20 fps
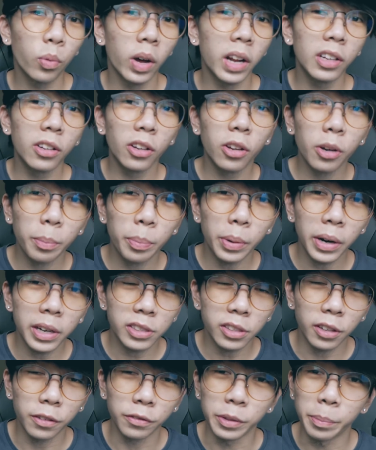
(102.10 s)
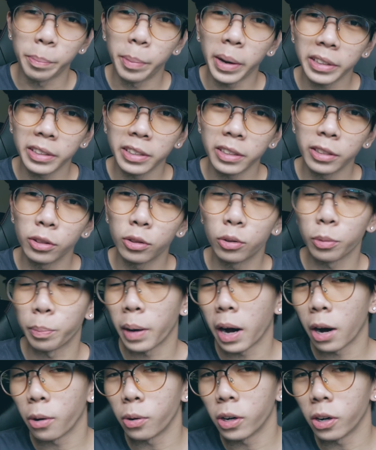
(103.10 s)
one long press of the button to
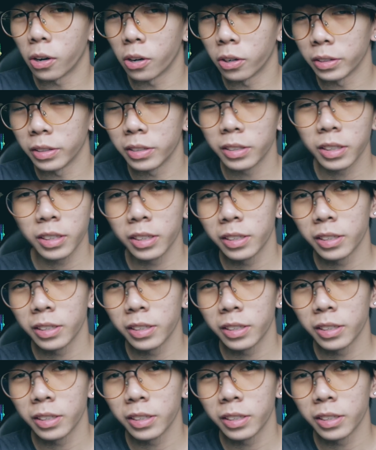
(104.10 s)
power on.